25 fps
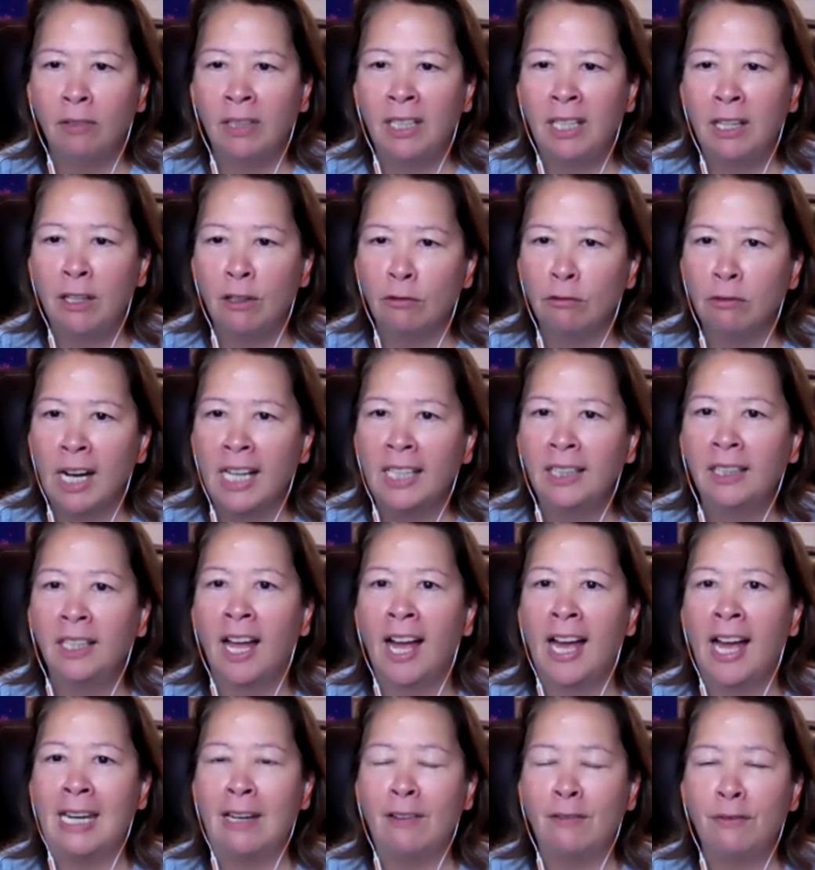either
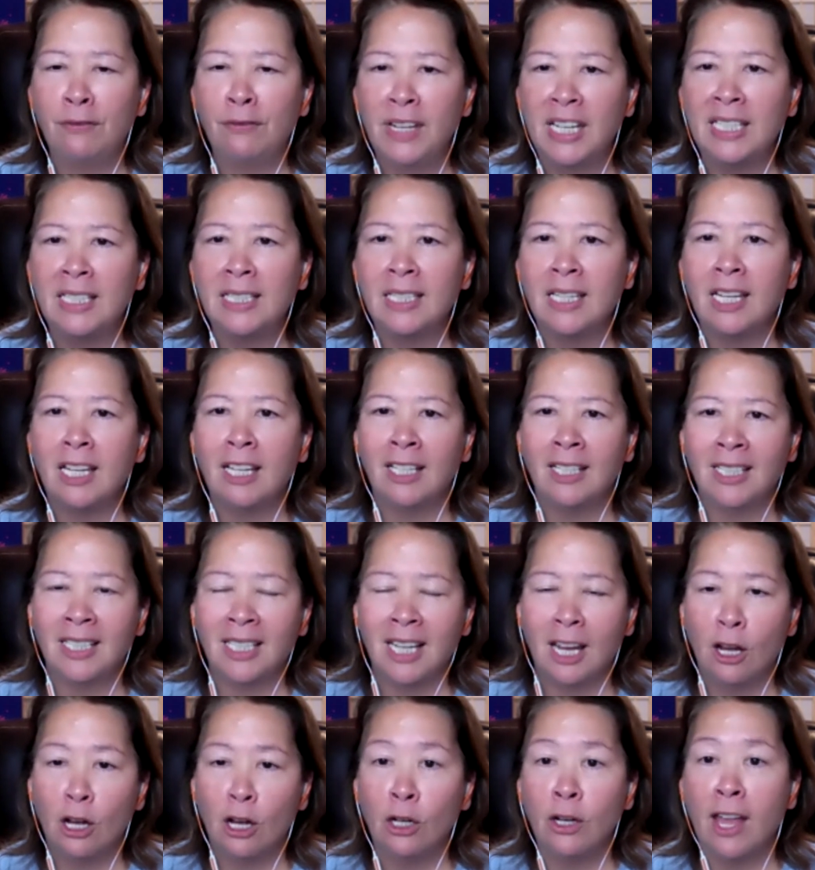redline and fix it and
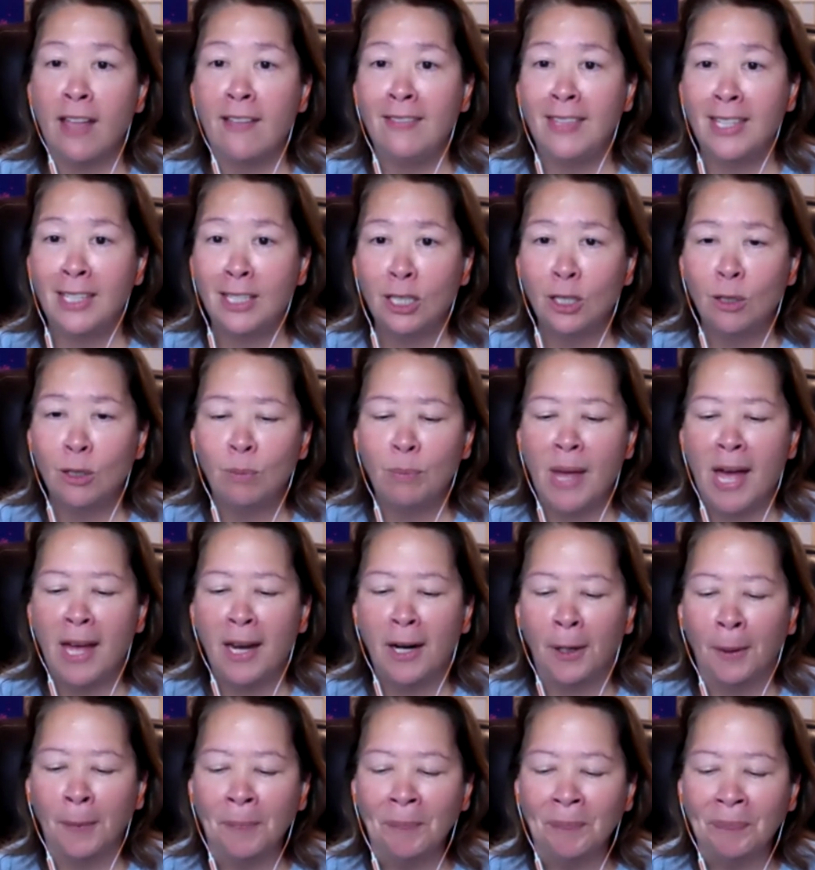say, okay, this is
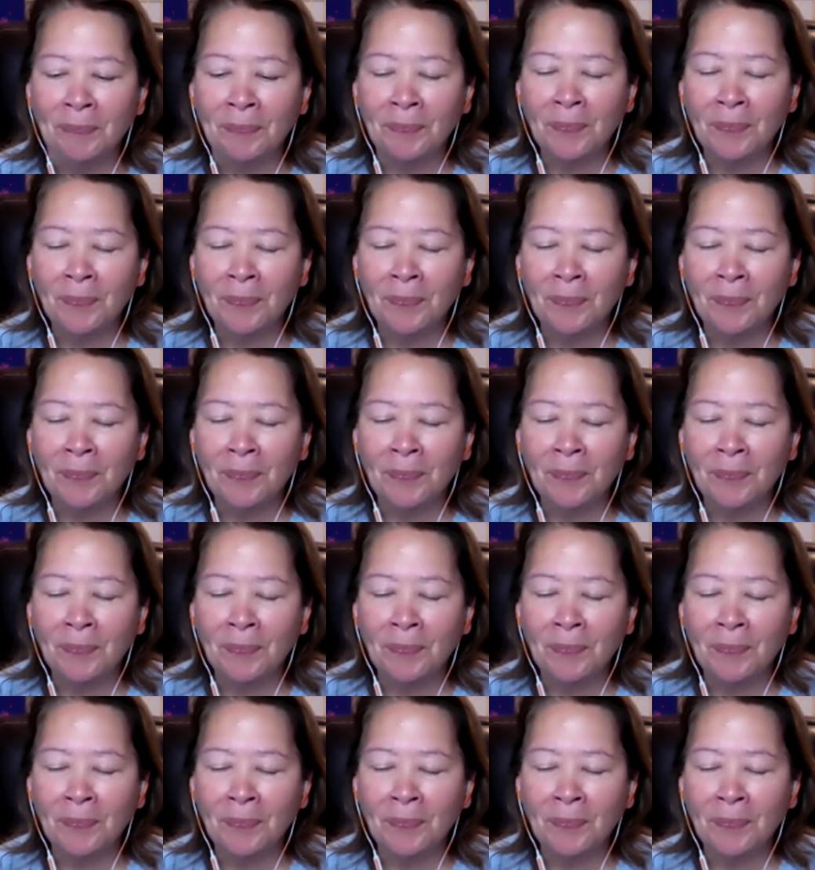better.